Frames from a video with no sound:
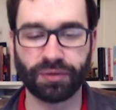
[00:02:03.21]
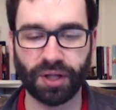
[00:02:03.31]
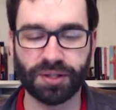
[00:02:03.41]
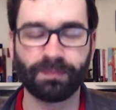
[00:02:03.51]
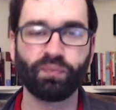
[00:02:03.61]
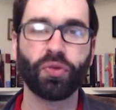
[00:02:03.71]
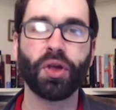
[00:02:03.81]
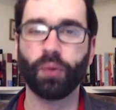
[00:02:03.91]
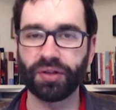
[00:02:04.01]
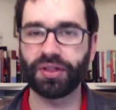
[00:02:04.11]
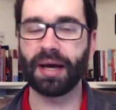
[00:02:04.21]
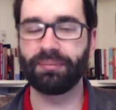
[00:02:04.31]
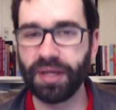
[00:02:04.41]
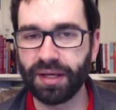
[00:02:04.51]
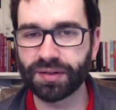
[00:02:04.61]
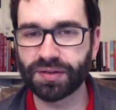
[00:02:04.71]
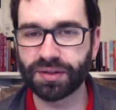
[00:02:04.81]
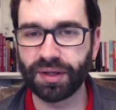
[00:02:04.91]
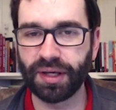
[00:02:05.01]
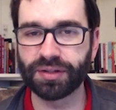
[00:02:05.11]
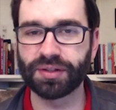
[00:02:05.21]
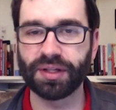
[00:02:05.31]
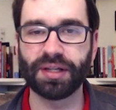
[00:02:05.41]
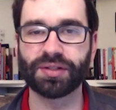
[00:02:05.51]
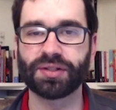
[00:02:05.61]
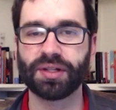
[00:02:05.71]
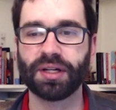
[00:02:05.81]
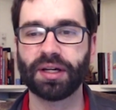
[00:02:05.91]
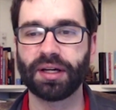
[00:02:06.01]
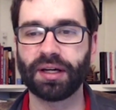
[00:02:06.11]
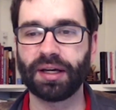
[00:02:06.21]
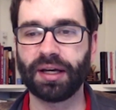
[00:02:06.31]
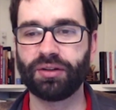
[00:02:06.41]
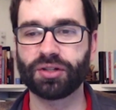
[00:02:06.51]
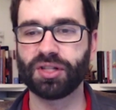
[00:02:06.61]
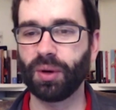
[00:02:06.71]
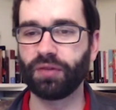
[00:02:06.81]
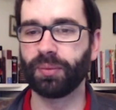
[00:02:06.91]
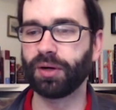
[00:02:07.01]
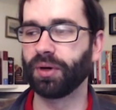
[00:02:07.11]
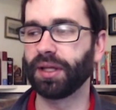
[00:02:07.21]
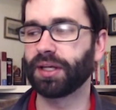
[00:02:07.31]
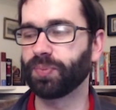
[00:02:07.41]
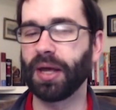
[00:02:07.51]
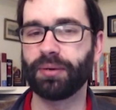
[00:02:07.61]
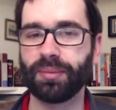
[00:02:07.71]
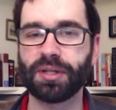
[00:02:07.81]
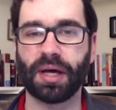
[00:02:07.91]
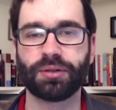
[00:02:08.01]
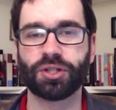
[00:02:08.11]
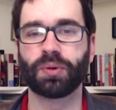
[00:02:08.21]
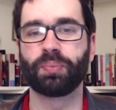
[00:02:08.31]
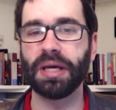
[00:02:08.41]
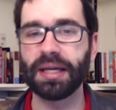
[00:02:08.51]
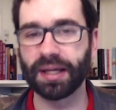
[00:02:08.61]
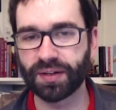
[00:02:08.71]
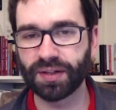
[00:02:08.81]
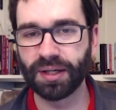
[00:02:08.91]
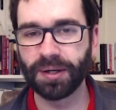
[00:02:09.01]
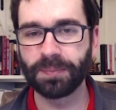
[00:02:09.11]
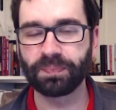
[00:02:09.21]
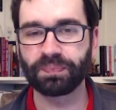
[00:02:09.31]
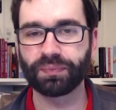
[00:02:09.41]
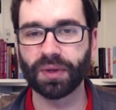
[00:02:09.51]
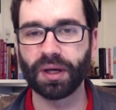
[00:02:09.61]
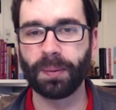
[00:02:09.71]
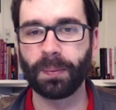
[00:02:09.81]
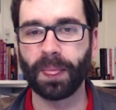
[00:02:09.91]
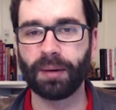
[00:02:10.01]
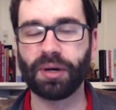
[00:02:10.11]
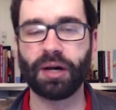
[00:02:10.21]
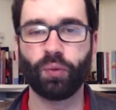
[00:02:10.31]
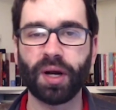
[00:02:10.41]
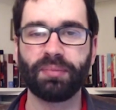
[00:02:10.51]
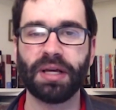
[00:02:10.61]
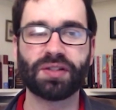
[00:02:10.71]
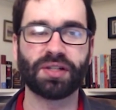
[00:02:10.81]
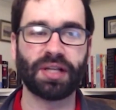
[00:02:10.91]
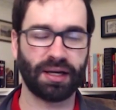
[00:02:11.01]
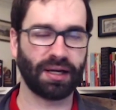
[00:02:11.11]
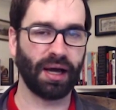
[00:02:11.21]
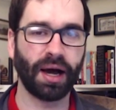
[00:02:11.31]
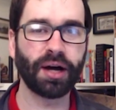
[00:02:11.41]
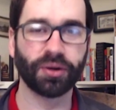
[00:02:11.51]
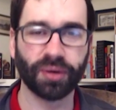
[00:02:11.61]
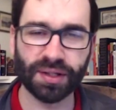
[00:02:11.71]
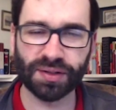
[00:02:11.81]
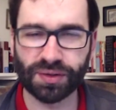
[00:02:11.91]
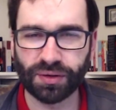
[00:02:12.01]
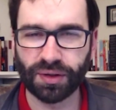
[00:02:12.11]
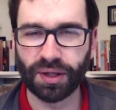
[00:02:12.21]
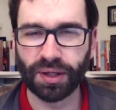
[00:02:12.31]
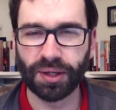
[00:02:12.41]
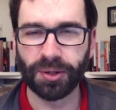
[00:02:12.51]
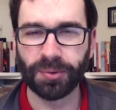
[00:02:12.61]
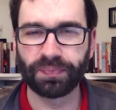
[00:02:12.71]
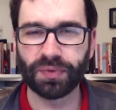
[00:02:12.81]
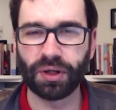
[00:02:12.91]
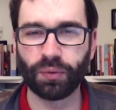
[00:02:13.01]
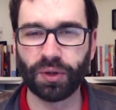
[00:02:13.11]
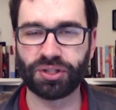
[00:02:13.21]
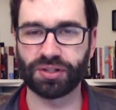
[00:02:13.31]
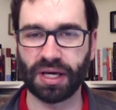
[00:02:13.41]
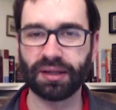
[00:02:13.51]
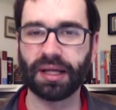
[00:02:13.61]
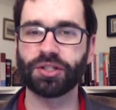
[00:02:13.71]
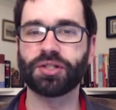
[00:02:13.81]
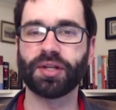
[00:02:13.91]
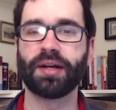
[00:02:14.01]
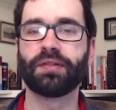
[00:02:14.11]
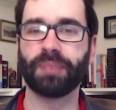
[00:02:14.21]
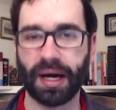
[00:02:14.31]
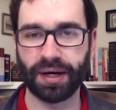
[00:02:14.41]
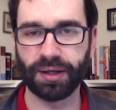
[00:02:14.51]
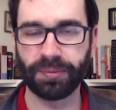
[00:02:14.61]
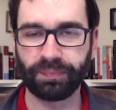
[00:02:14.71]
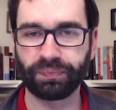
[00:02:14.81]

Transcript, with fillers: of religion. What that means is is and there's no way for me to really explain what it means without just repeating it. But what it means is that Congress, which is a legislative body,